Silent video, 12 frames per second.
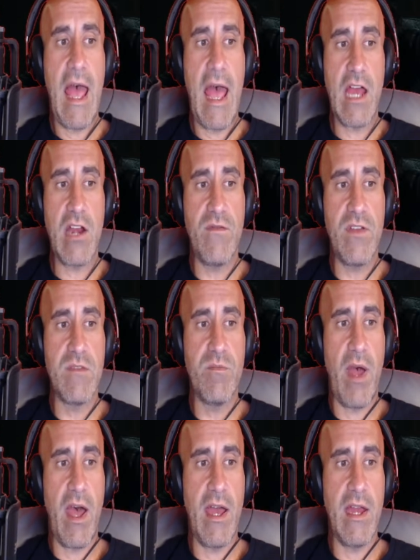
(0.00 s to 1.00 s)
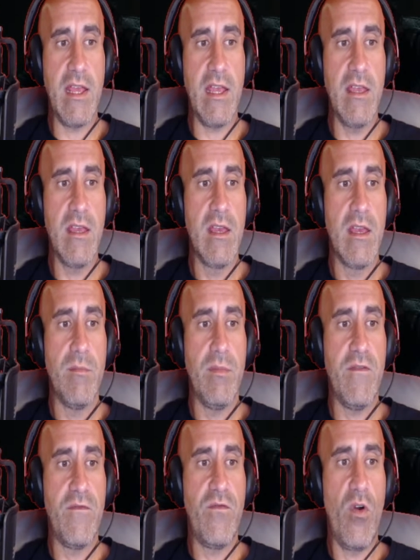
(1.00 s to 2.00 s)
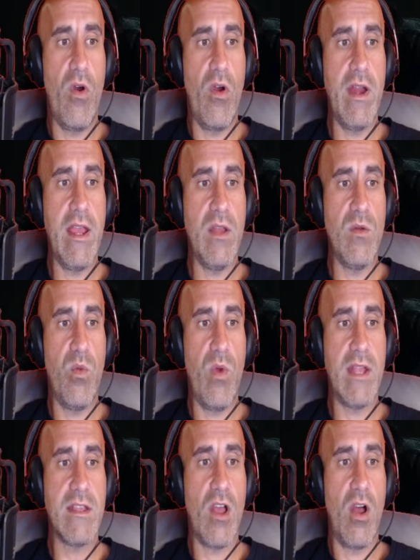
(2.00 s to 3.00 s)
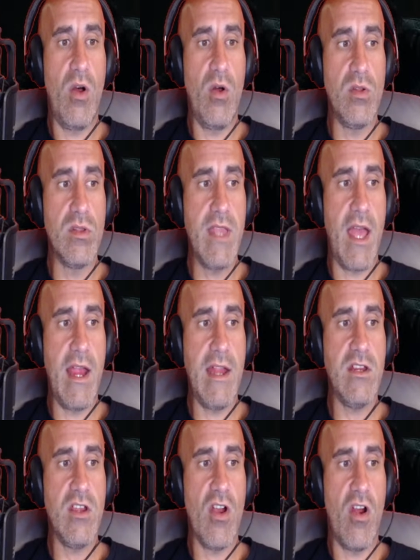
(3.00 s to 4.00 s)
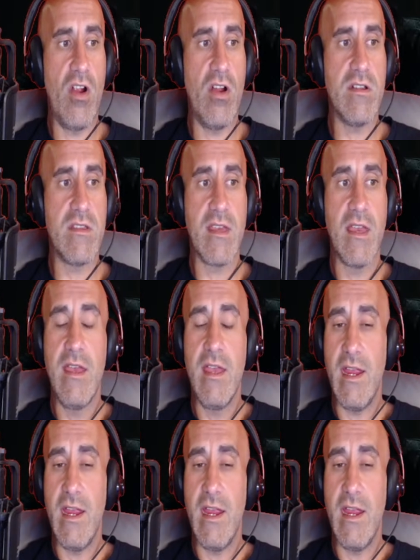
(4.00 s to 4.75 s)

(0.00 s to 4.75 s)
out of his body before it went the whole 9 yards